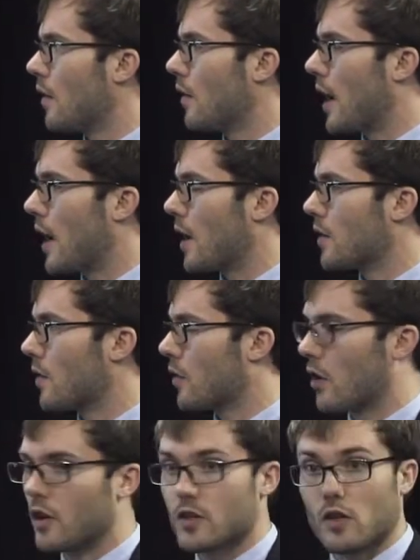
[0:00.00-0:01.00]
And
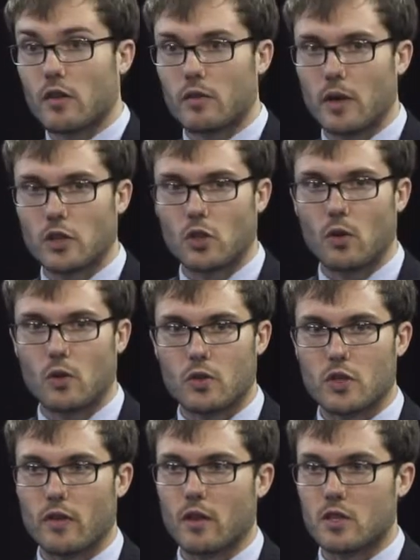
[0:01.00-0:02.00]
there is a threshold
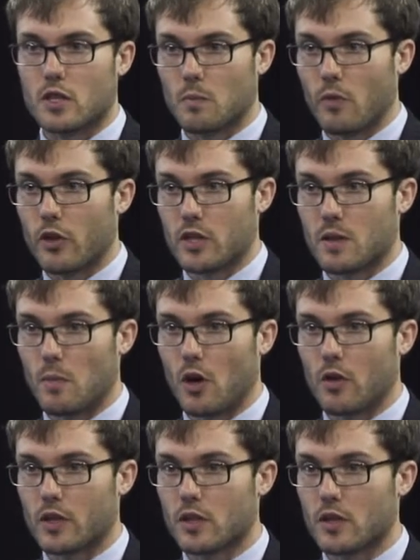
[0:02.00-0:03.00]
so that the
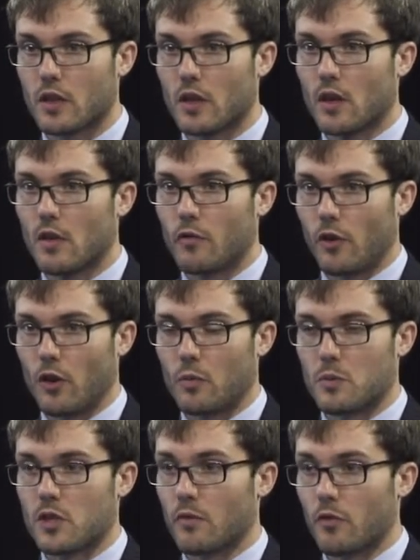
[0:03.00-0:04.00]
smallest
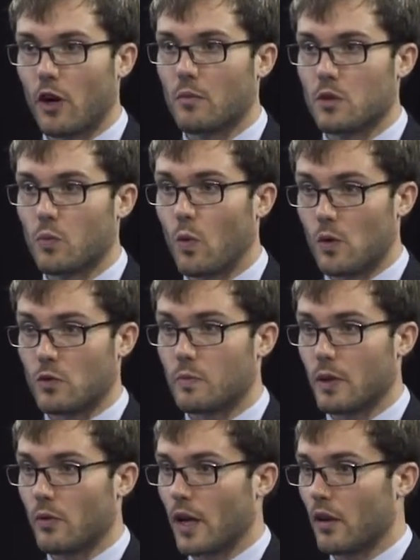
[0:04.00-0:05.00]
firms and farms won't
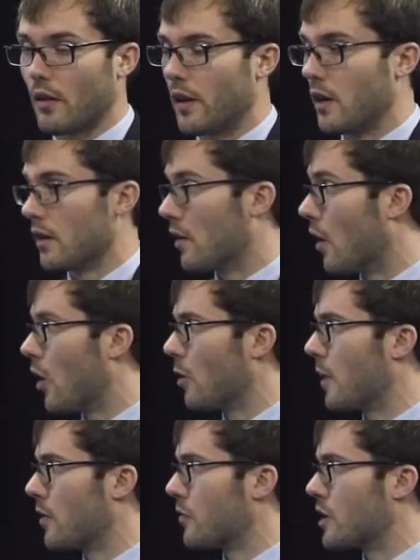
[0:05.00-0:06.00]
be regulated at all
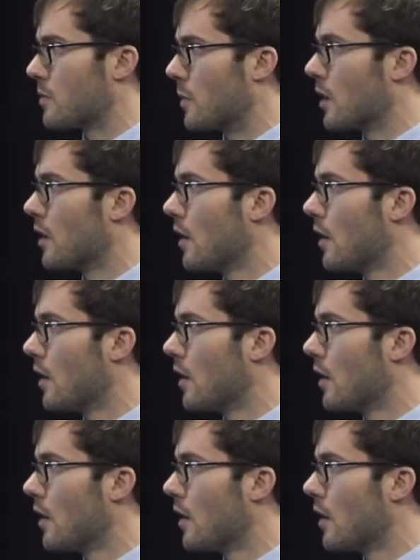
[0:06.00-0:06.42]
by FSMA.